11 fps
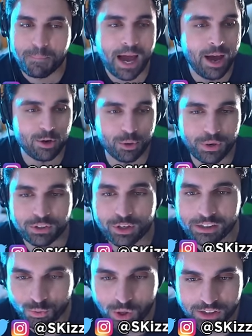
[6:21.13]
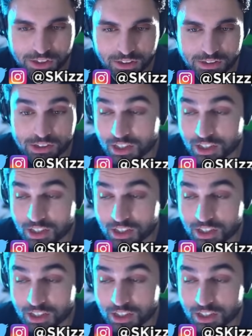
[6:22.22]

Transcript: I don't know when you guys watching this.